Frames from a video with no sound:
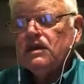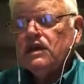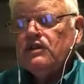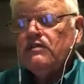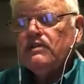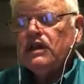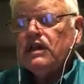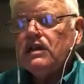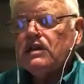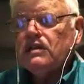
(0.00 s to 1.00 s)
And you are
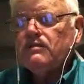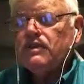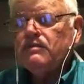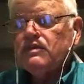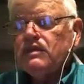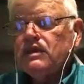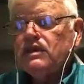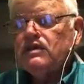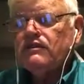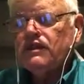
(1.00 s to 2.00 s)
making a commitment to
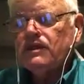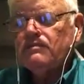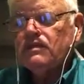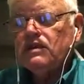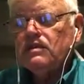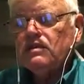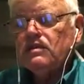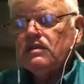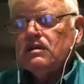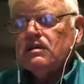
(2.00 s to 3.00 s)
each of them
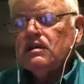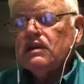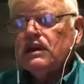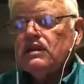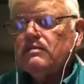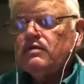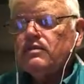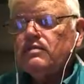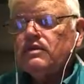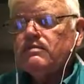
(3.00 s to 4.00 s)
to let its
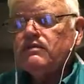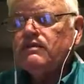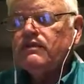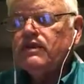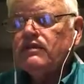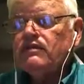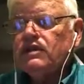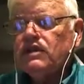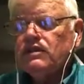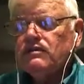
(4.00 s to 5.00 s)
purpose be revealed
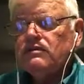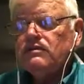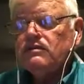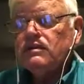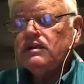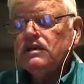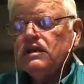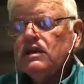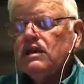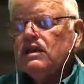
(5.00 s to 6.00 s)
to you,
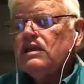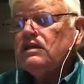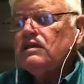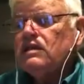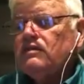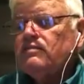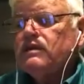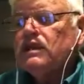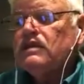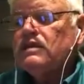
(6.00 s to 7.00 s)
instead of
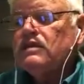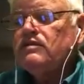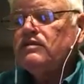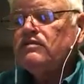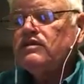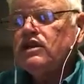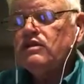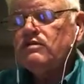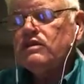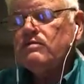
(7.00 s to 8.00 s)
placing your own
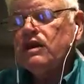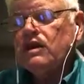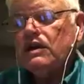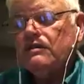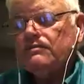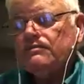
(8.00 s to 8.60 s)
judgment upon it.